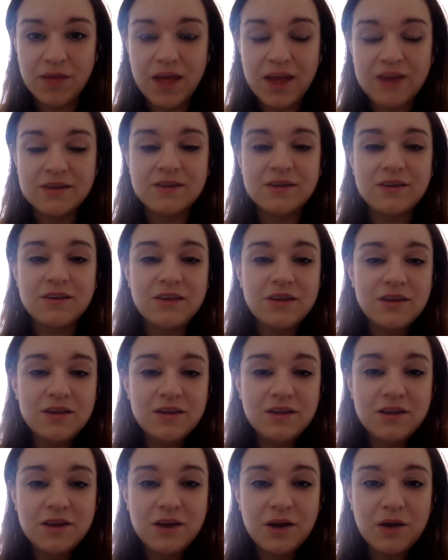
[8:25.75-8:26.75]
And,
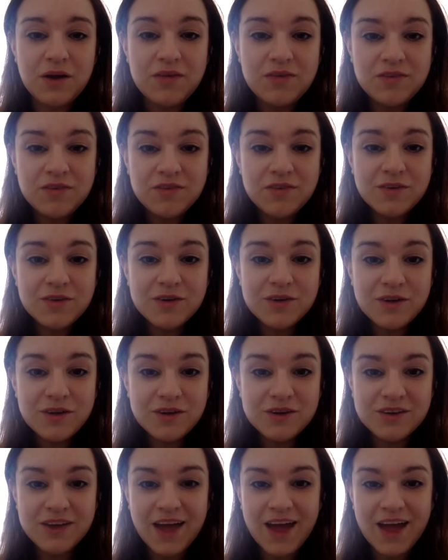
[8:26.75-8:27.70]
you know, if you feel good